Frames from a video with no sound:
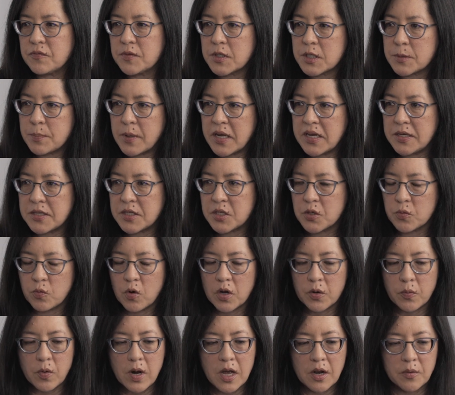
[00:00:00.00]
space to
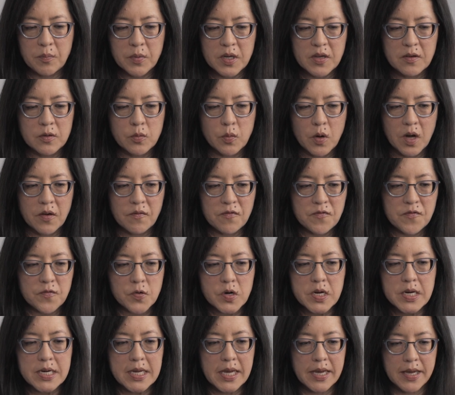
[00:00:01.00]
run around and be quite
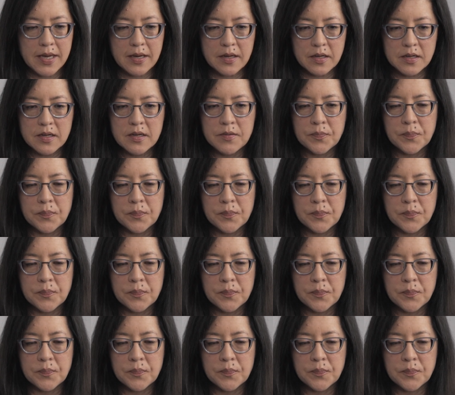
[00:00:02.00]
free in.